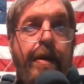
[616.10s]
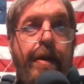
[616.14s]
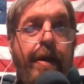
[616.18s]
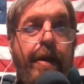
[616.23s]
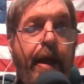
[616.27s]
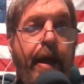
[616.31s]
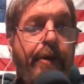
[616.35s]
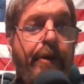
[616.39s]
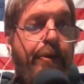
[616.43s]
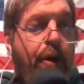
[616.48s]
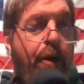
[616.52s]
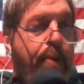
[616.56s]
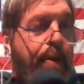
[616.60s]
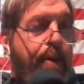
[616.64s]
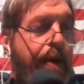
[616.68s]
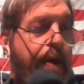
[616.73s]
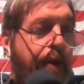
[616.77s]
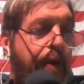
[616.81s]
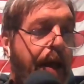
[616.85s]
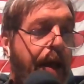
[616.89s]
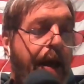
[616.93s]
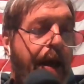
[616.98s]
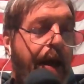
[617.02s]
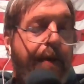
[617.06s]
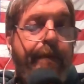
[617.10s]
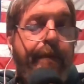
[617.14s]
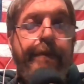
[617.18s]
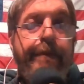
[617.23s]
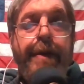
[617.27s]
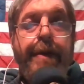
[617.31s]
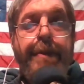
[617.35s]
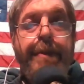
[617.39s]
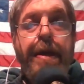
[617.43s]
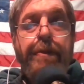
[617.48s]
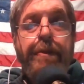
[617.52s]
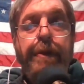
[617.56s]
and so I'm able to
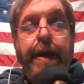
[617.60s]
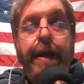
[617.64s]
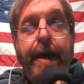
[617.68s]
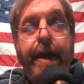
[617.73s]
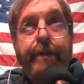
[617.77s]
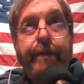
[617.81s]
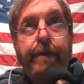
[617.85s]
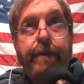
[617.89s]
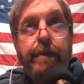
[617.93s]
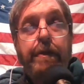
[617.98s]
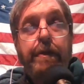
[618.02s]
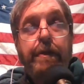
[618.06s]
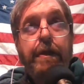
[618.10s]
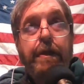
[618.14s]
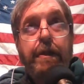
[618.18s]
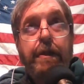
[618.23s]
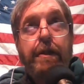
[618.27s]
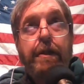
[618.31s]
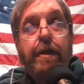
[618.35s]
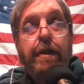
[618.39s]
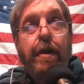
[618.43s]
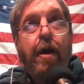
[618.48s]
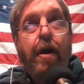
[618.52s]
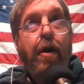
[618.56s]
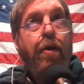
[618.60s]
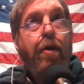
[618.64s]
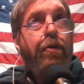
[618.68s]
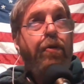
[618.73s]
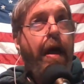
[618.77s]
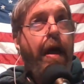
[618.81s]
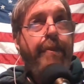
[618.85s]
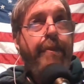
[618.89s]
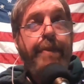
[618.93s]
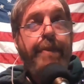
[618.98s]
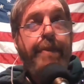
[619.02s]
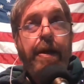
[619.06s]
have a whole
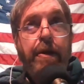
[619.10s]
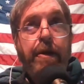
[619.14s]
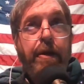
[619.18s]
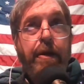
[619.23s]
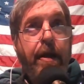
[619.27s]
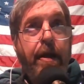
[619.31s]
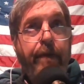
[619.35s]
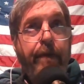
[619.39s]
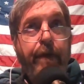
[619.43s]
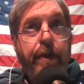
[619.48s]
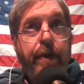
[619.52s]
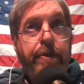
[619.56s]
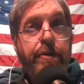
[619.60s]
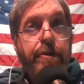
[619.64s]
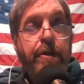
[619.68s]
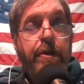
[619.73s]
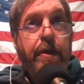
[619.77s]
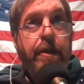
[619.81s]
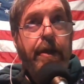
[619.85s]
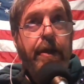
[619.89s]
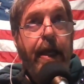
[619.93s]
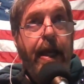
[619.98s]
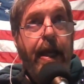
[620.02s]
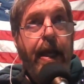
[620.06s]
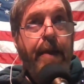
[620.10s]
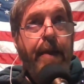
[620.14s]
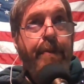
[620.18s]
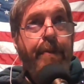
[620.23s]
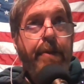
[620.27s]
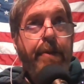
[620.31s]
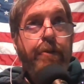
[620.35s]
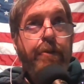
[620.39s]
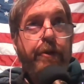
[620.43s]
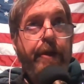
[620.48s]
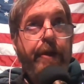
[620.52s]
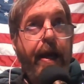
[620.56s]
lot better coverage, and I'm
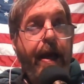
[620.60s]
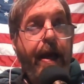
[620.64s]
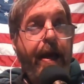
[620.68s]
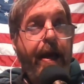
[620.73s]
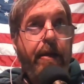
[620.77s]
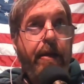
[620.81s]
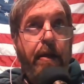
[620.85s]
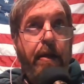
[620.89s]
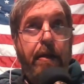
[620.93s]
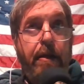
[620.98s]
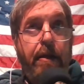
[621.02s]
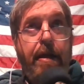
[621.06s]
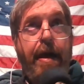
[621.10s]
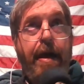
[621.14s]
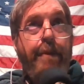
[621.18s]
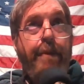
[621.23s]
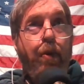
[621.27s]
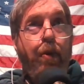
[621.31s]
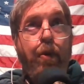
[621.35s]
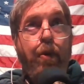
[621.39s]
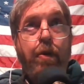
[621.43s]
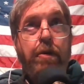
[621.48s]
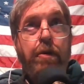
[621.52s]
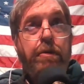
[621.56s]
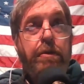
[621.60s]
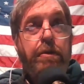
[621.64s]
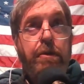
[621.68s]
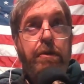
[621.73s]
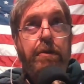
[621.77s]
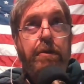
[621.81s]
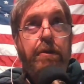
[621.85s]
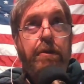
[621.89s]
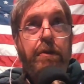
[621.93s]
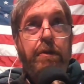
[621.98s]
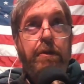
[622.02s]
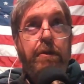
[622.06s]
able to add a lot more
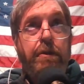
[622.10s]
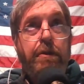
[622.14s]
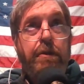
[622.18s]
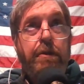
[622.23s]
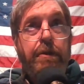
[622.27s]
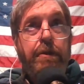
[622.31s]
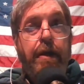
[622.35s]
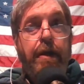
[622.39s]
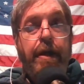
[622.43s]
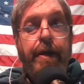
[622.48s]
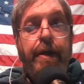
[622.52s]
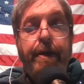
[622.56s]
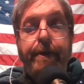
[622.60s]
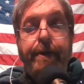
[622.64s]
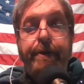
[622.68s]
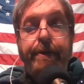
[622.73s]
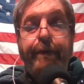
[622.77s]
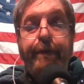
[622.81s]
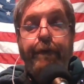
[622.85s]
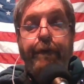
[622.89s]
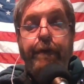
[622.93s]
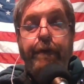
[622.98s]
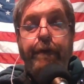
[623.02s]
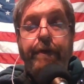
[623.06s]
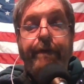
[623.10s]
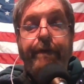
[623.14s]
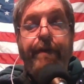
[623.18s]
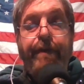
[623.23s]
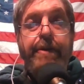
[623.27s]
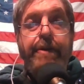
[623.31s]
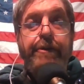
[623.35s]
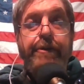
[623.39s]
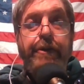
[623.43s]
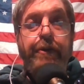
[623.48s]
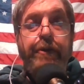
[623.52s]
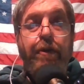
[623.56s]
different
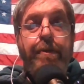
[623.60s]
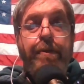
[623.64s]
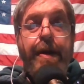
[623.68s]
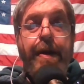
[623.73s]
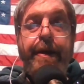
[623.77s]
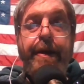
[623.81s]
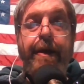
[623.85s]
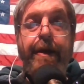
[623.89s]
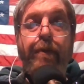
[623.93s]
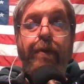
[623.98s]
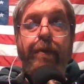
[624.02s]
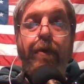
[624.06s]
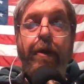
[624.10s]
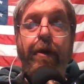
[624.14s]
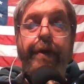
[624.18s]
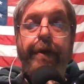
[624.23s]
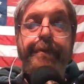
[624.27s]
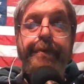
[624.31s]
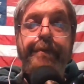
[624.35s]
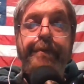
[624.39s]
devices on my network.